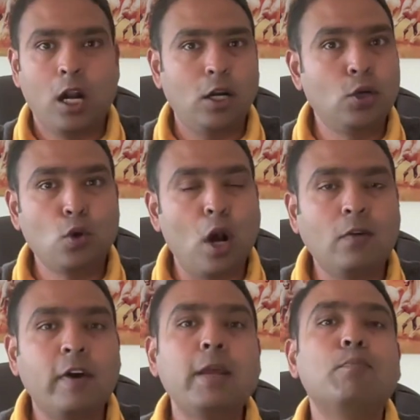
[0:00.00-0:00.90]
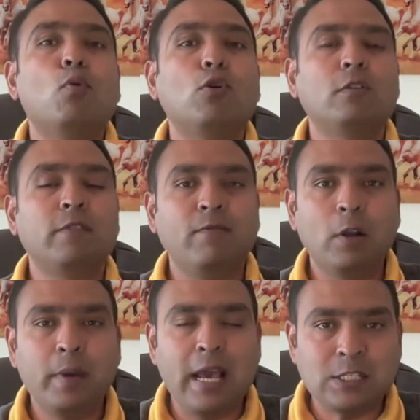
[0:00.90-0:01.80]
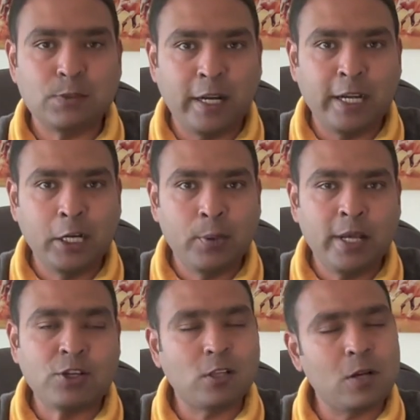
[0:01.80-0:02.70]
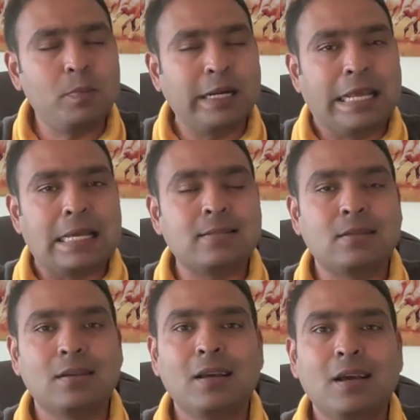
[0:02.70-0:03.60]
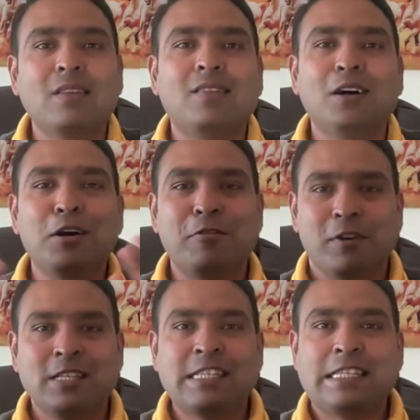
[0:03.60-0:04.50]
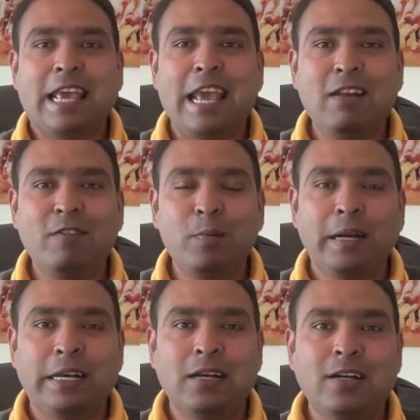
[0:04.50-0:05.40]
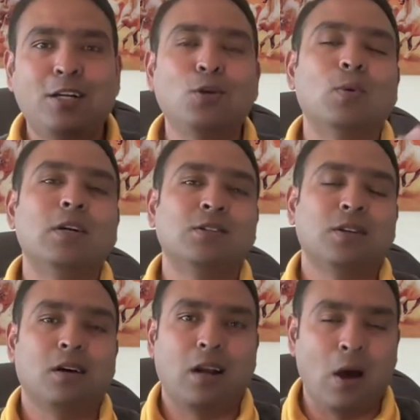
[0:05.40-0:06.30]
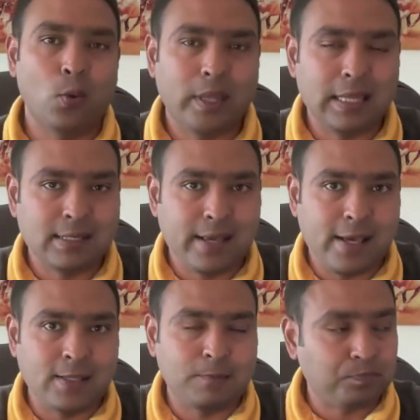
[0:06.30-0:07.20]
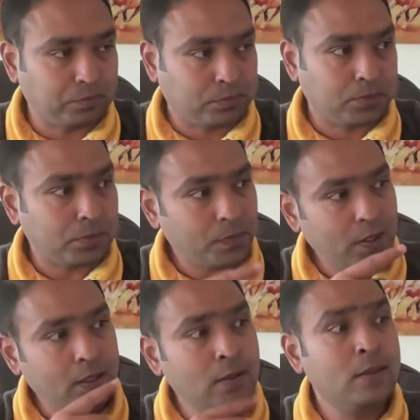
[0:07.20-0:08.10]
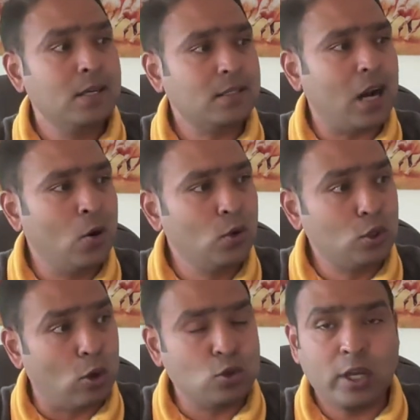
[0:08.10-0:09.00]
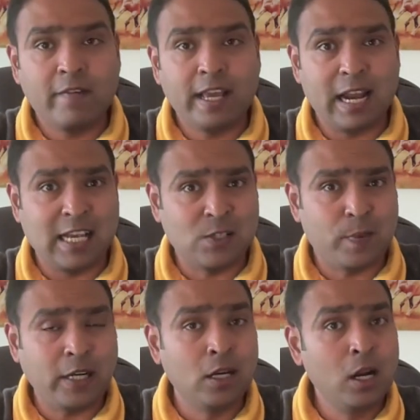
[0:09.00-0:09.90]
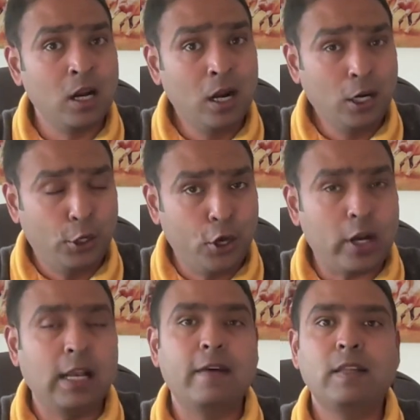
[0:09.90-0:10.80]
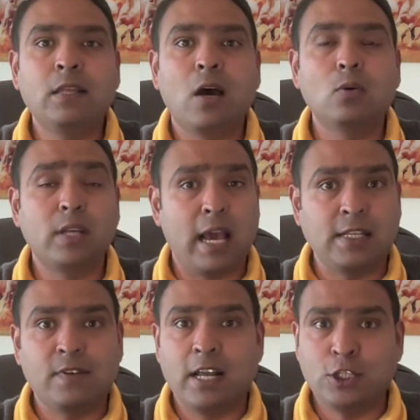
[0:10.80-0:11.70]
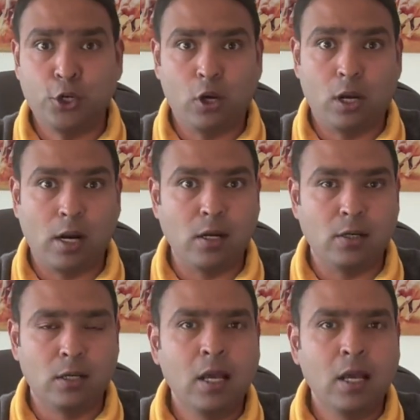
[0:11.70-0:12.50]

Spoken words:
Do not worry, both of them will be aspecting to each other, but yes, the scale will be tilted towards Rahu in this case. This Rahu is also giving an aspect to your 11th house as well as to your Lagna.